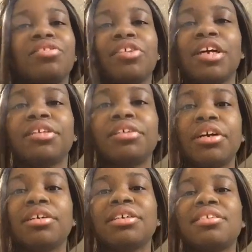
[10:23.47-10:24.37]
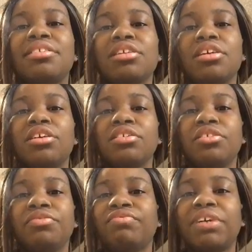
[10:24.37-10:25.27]
try your hardest
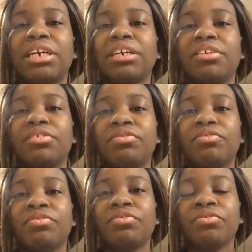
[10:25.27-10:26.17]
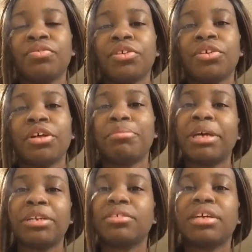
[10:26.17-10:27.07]
to fight for a
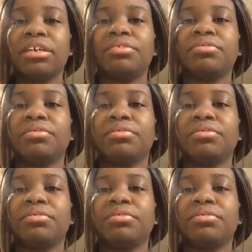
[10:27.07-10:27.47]
better life.